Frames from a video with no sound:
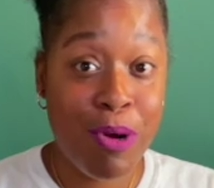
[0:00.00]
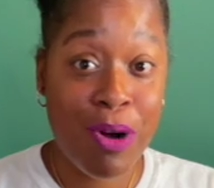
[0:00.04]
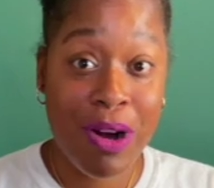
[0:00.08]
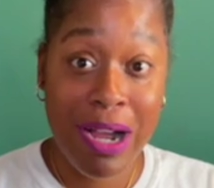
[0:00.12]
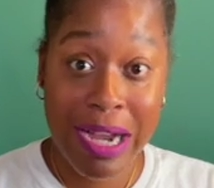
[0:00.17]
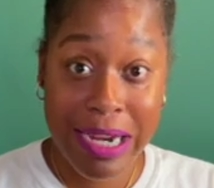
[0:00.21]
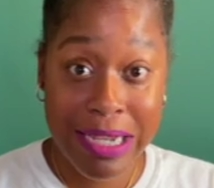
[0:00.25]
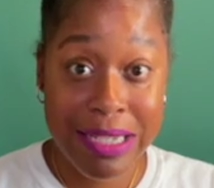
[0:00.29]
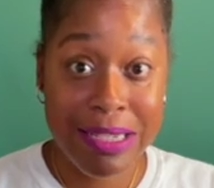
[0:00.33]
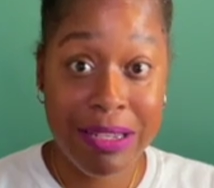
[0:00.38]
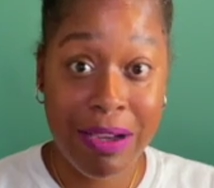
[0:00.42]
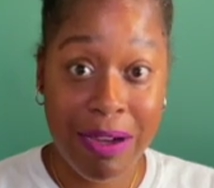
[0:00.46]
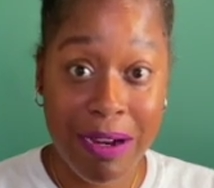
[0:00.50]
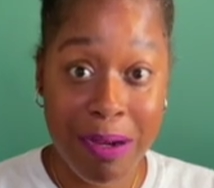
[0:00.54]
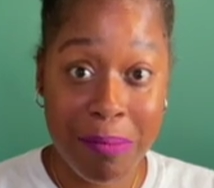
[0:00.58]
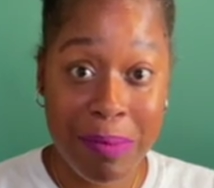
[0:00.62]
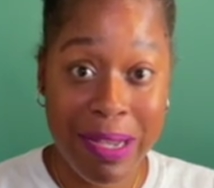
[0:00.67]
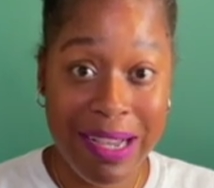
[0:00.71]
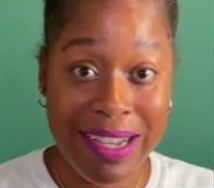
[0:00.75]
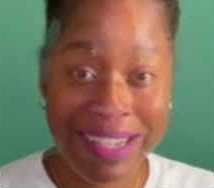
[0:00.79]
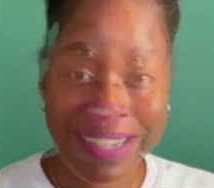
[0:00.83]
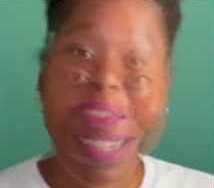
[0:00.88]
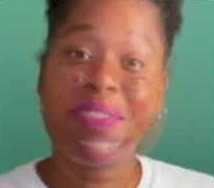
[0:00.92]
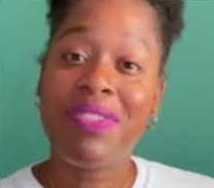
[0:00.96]
I can talk
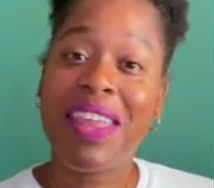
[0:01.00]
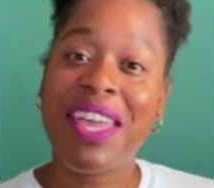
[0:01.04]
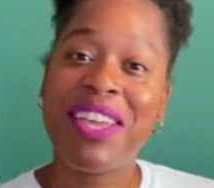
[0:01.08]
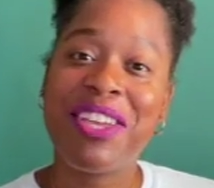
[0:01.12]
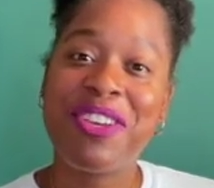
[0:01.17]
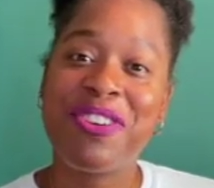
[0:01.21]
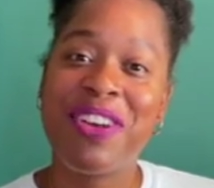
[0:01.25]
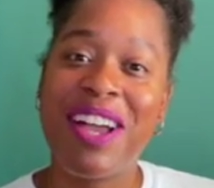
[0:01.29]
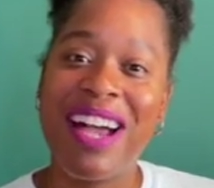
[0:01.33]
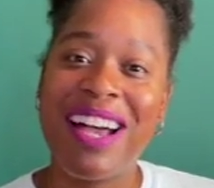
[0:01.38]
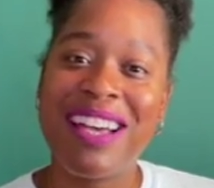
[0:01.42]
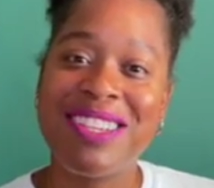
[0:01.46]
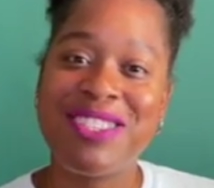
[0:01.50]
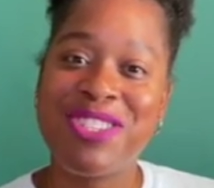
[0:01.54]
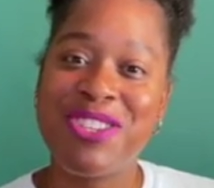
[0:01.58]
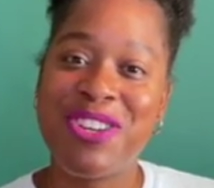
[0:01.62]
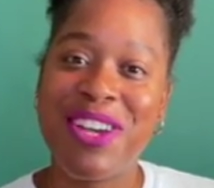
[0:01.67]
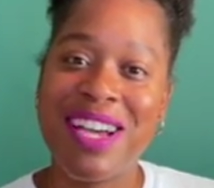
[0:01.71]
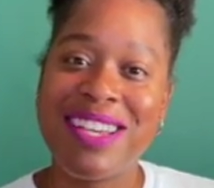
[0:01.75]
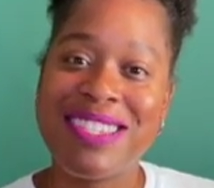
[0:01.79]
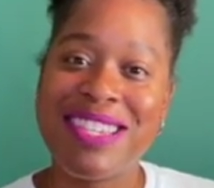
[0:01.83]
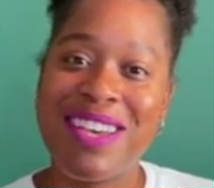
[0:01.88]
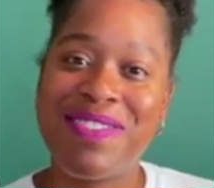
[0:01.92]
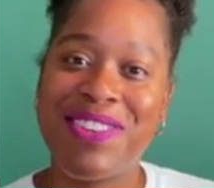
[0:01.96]
about. Thank you guys. You
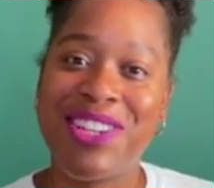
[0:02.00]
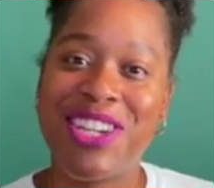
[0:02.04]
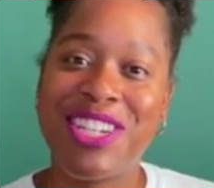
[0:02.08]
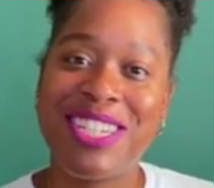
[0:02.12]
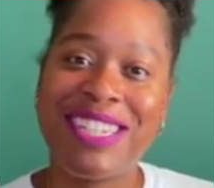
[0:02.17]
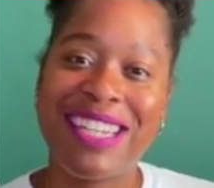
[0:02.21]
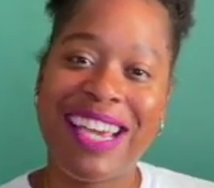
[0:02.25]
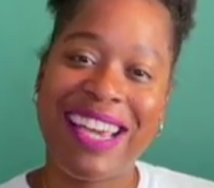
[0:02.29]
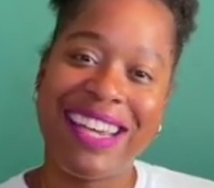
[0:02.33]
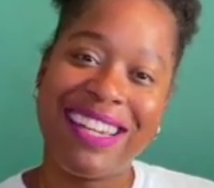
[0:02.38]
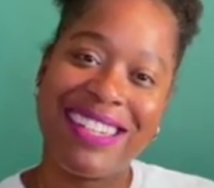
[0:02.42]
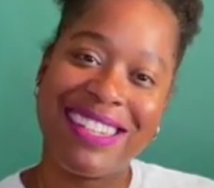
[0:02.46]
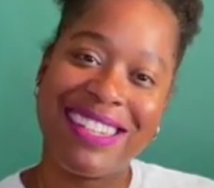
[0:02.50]
guys have a good day.